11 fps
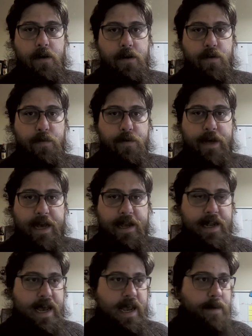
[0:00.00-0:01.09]
you will
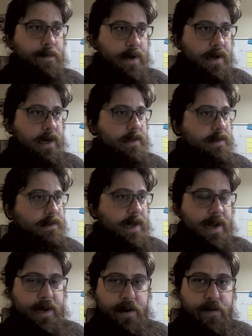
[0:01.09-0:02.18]
gain a better
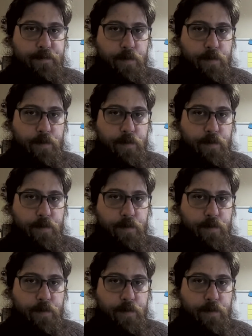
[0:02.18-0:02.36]
understanding of